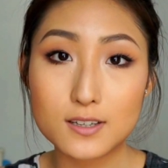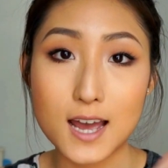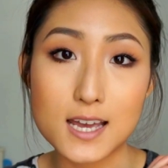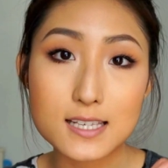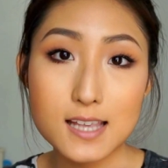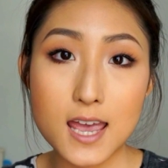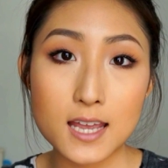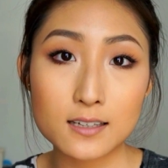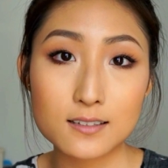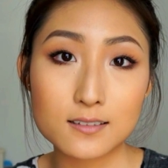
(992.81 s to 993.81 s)
nice
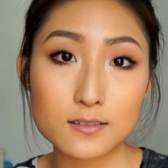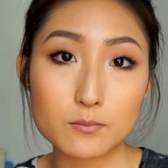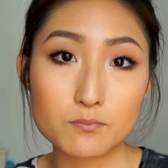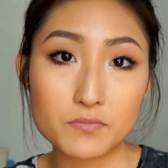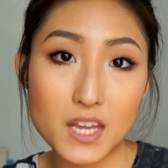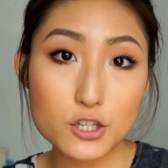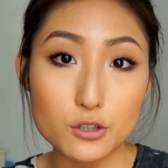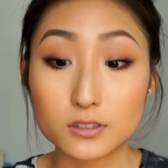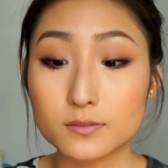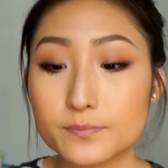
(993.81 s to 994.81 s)
and natural.